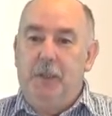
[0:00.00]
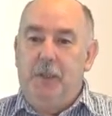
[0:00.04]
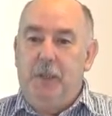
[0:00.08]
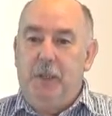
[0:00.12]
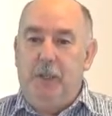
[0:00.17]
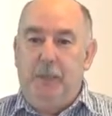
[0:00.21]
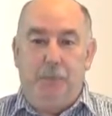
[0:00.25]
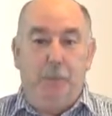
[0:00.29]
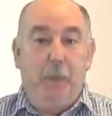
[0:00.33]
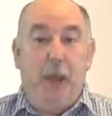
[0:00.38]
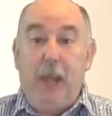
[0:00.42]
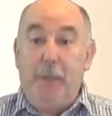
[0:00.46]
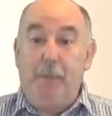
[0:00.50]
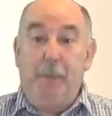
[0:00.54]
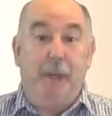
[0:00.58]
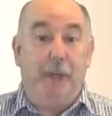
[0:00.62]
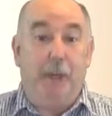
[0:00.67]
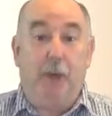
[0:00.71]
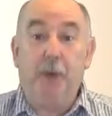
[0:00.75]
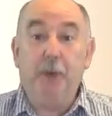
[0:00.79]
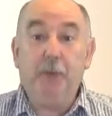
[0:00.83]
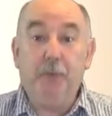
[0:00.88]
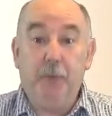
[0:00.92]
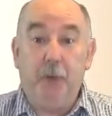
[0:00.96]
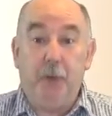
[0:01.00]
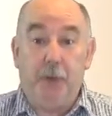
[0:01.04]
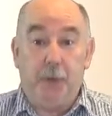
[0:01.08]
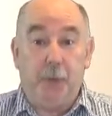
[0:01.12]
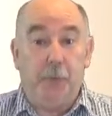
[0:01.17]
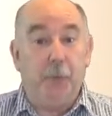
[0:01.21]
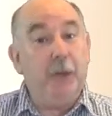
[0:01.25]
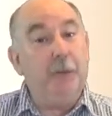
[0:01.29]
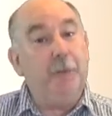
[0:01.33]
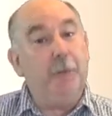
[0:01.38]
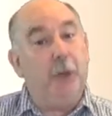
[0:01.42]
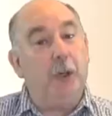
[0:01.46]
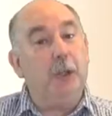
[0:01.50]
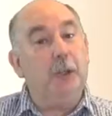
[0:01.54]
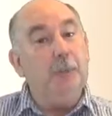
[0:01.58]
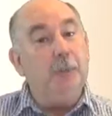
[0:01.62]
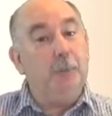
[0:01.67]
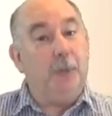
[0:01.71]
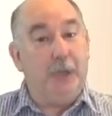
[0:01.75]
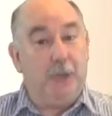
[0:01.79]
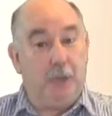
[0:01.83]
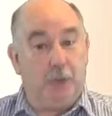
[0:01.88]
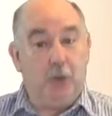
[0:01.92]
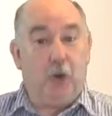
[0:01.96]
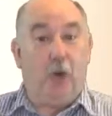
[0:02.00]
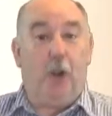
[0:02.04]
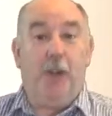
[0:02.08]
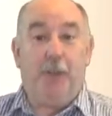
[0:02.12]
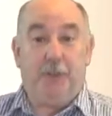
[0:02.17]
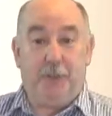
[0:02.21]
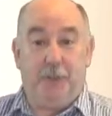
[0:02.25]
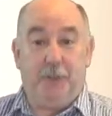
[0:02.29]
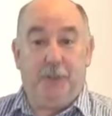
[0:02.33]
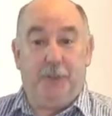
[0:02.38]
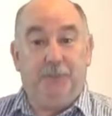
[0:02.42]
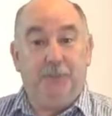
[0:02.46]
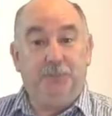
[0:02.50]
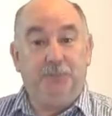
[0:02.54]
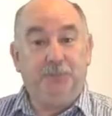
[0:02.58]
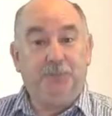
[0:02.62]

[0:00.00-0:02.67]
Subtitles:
It may or may not invert the rear foot, but it tries to.